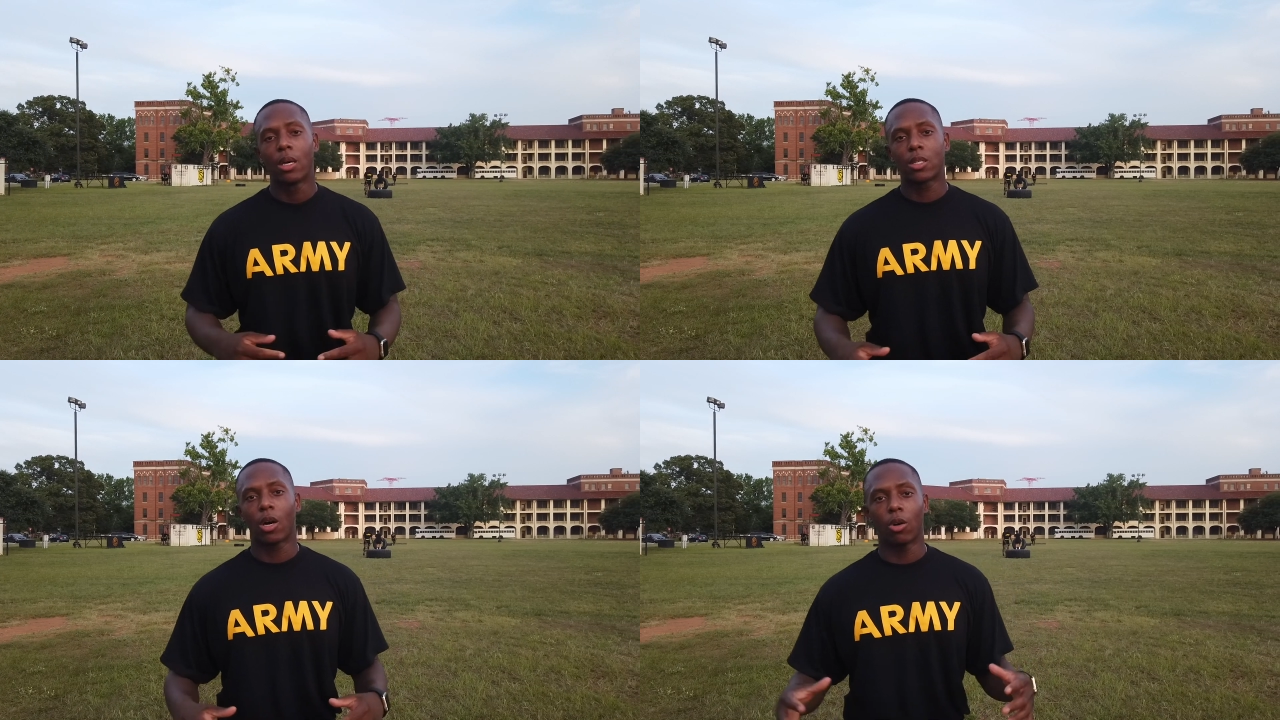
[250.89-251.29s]

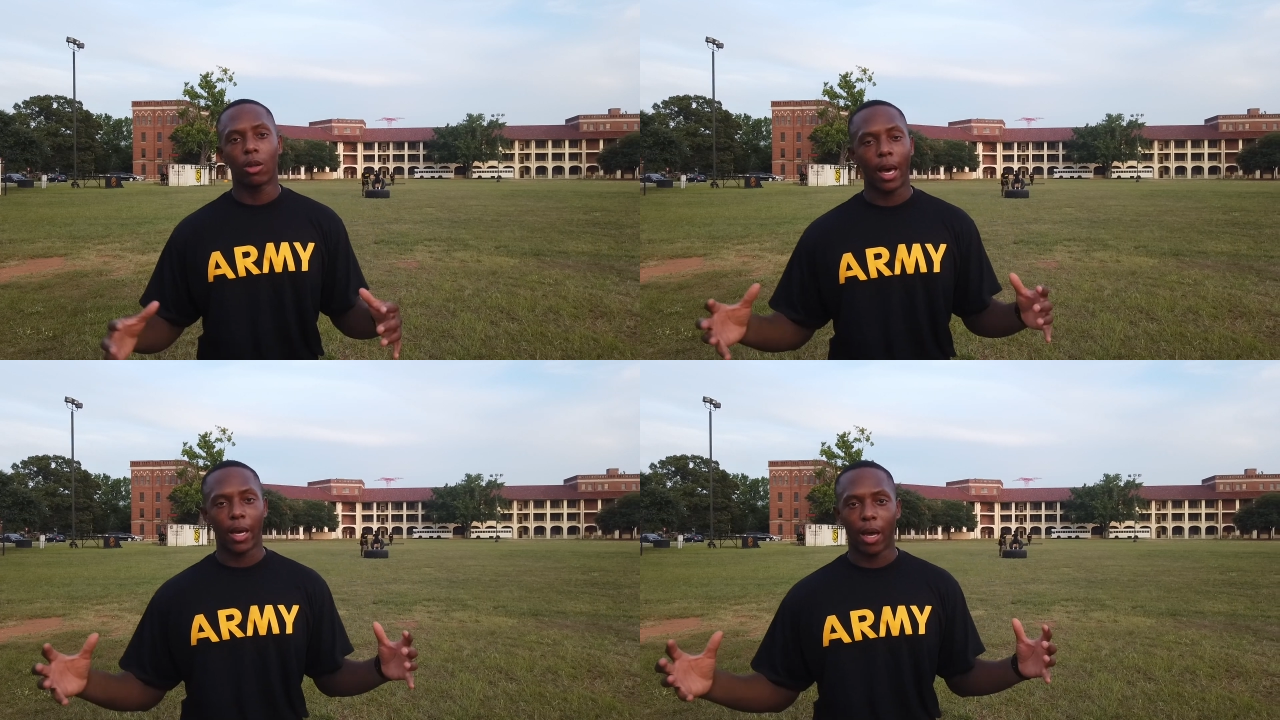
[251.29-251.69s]

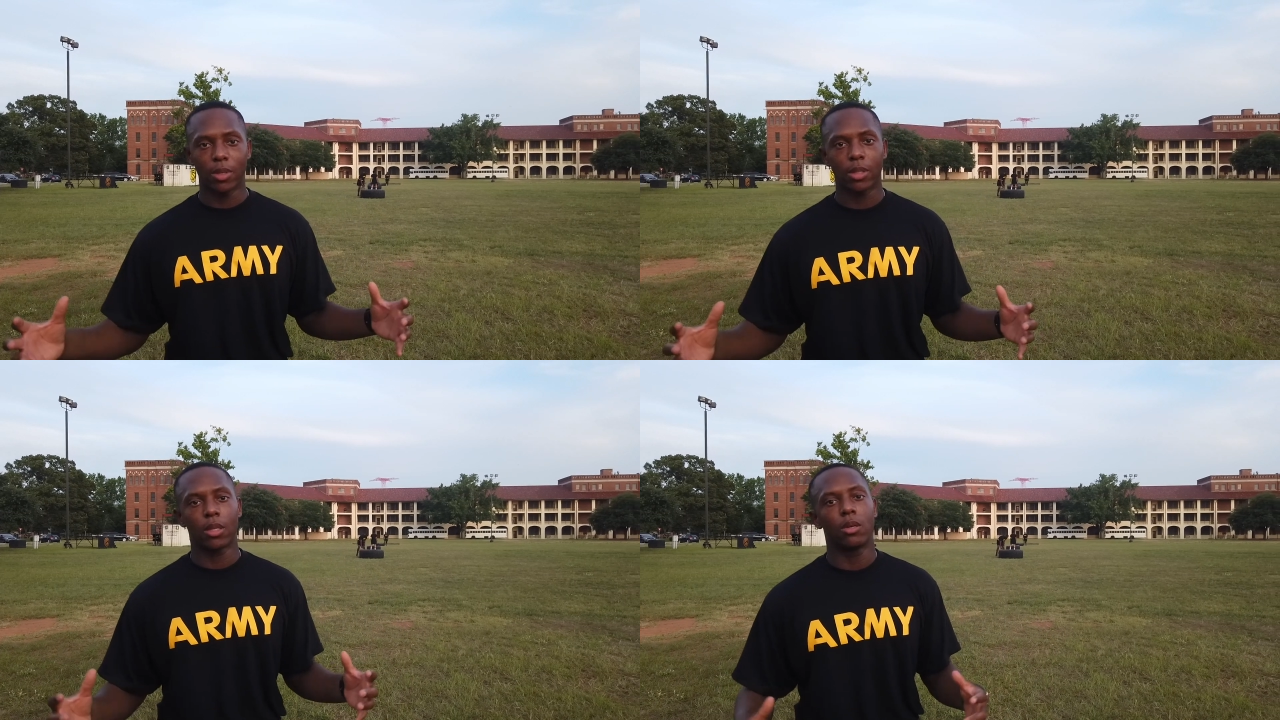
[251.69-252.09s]
So
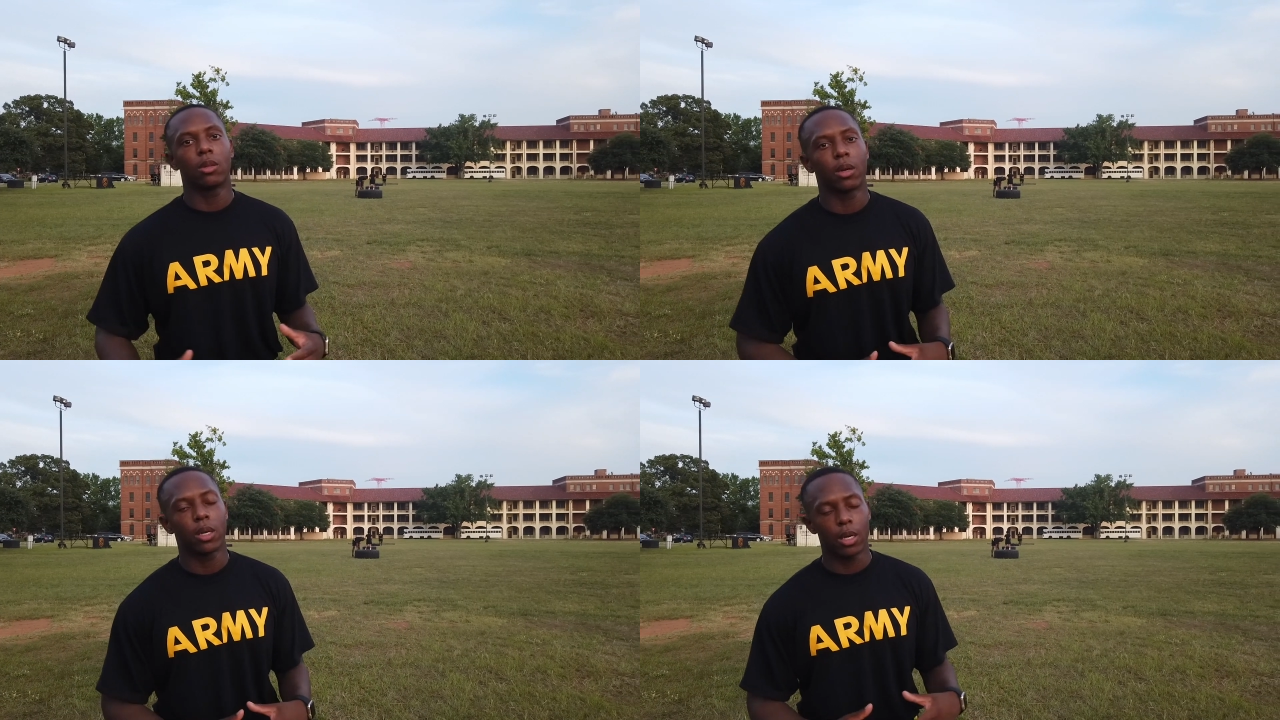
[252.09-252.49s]
everything that
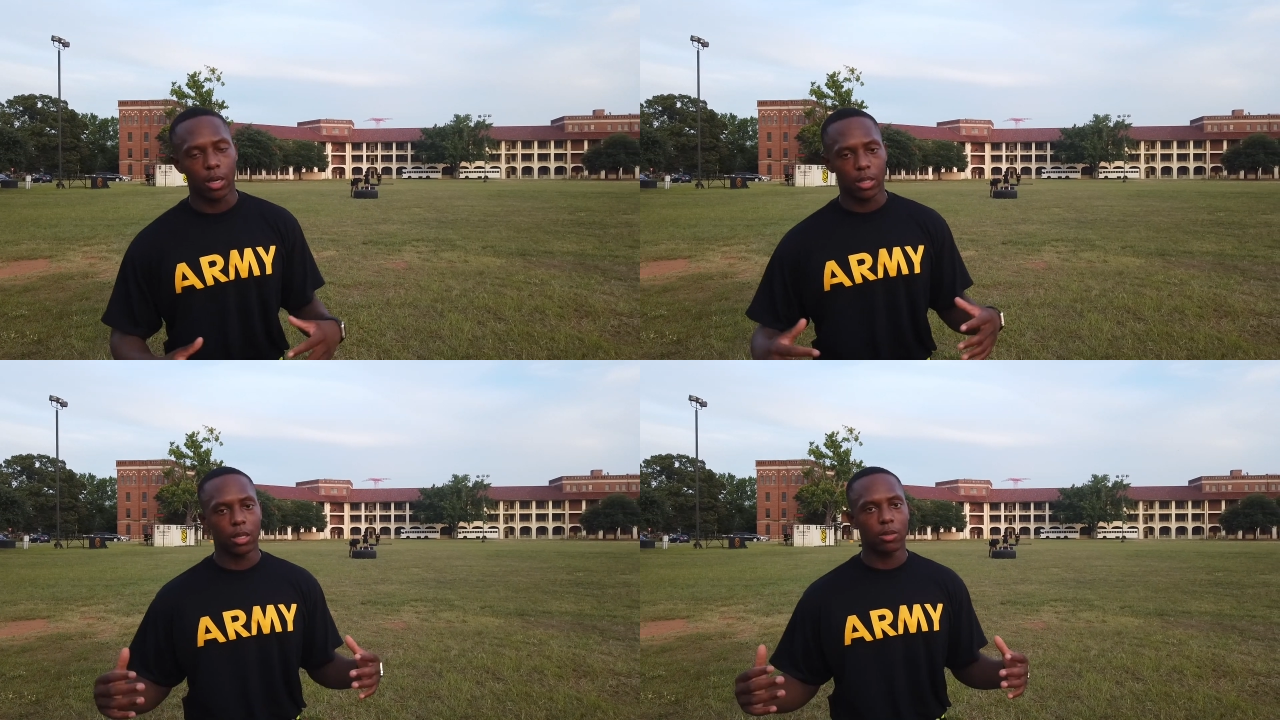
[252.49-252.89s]
you learn
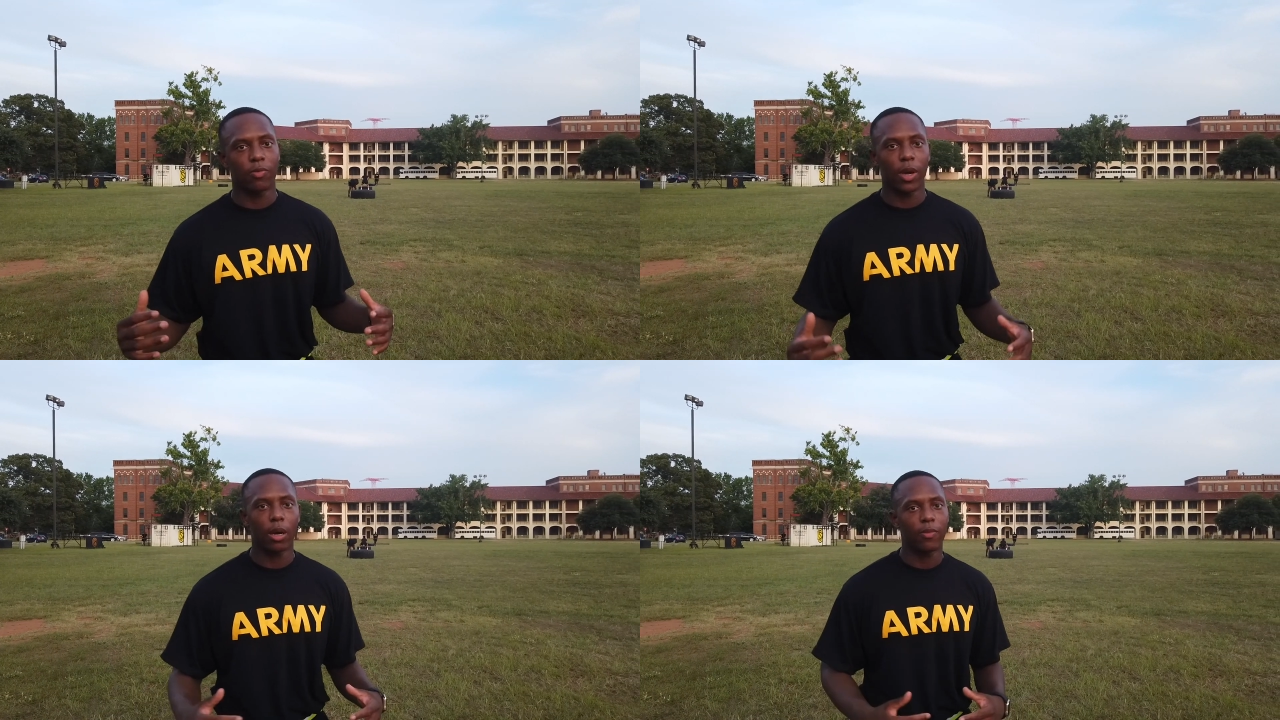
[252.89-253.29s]
here is
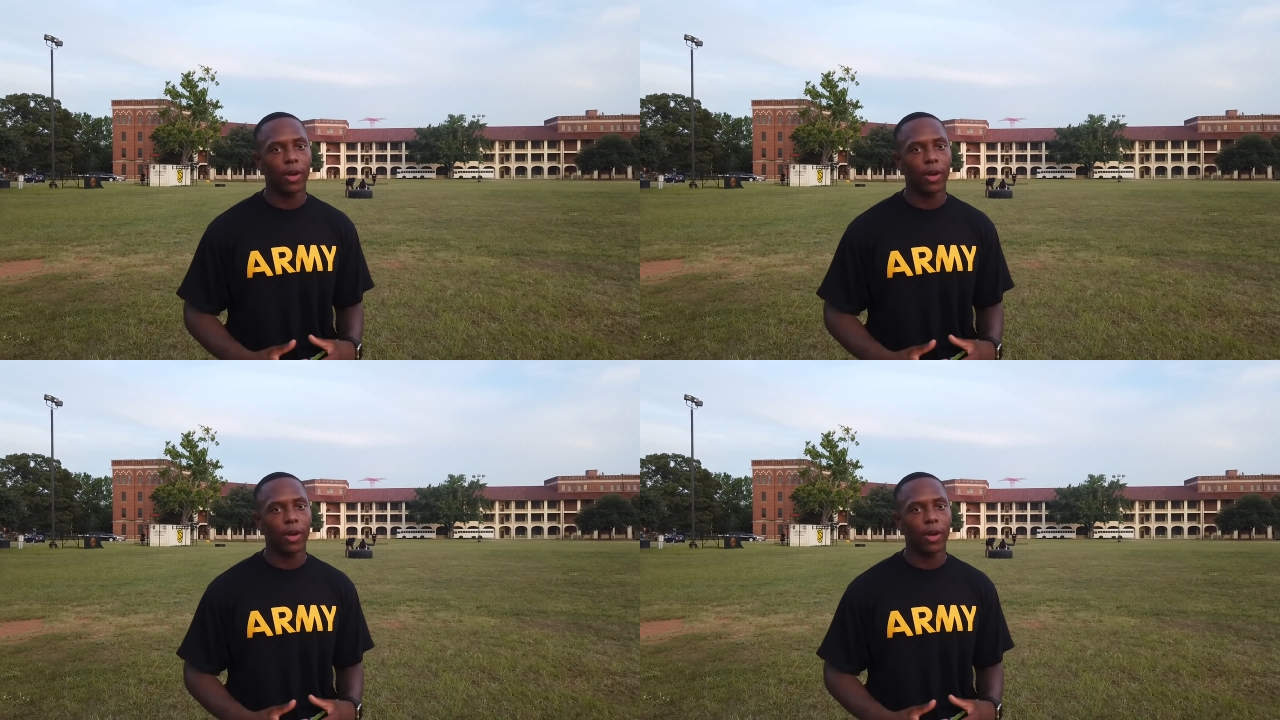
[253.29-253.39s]
very,